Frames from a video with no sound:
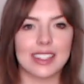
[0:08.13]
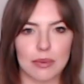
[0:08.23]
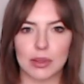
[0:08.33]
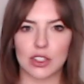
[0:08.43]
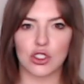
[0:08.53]

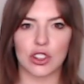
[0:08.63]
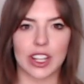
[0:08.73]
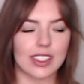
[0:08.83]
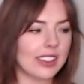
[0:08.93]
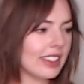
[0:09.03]
tips and
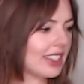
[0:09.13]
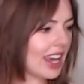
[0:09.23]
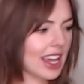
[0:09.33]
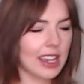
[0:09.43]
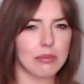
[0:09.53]
tricks,
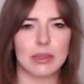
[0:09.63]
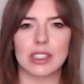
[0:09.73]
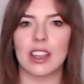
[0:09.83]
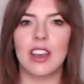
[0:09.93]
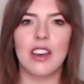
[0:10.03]
games,